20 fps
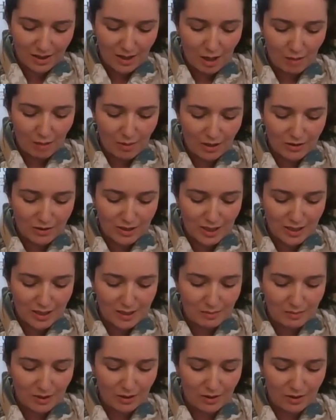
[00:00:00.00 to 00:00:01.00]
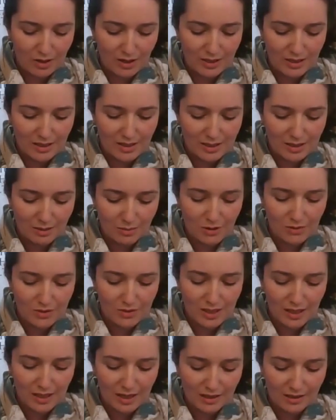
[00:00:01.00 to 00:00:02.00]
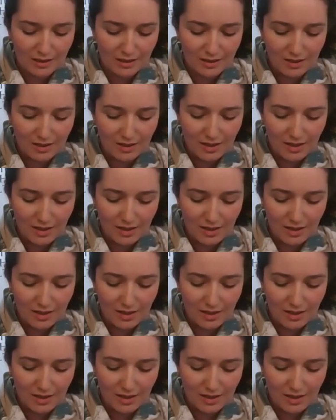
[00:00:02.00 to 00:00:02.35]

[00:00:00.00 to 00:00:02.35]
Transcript: about Shakespeare on EWTN